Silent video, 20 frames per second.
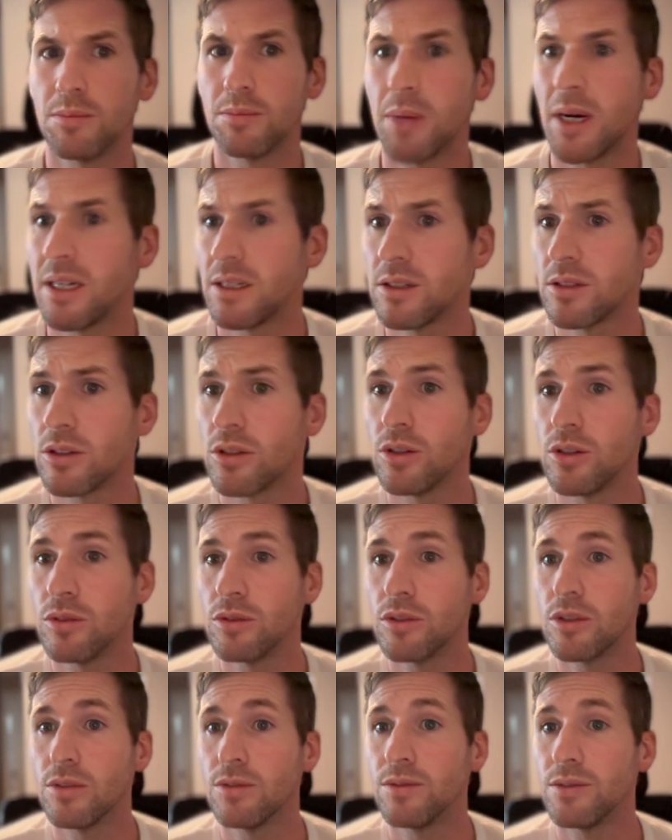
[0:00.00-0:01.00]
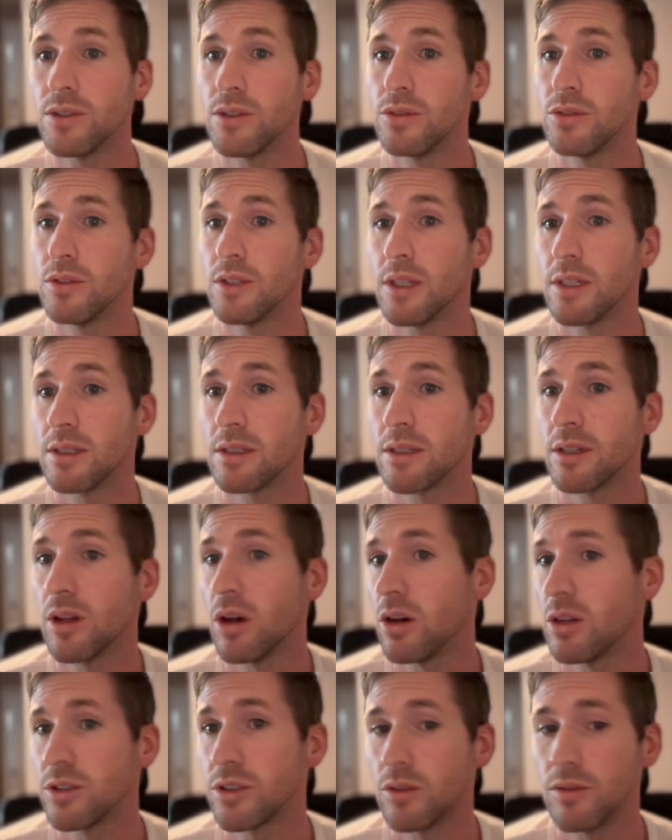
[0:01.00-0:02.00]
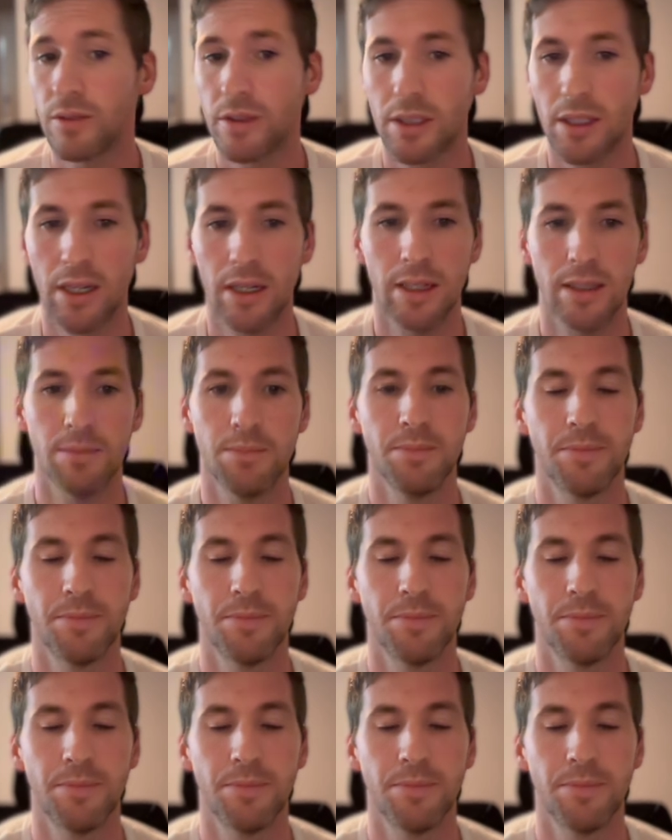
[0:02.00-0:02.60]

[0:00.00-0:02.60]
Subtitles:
Python code to view this loss over time.